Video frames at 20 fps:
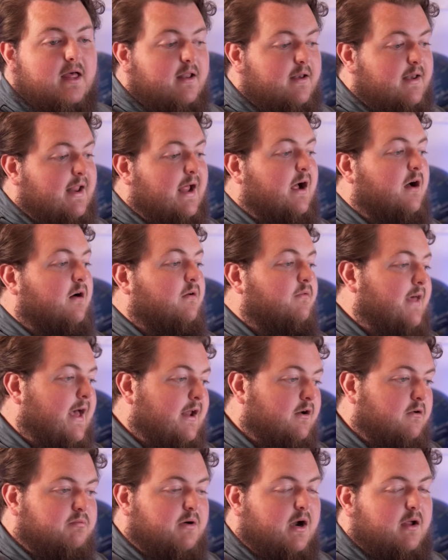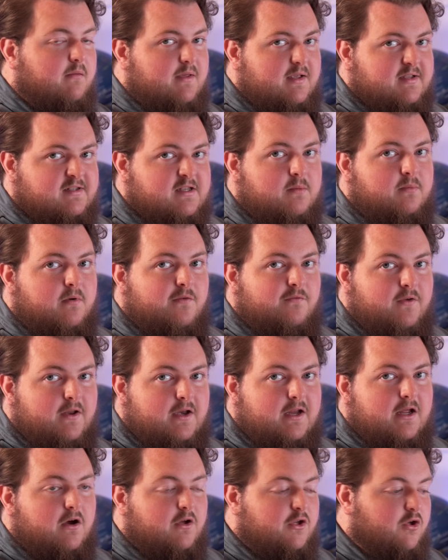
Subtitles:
Now that'll probably be a separate video.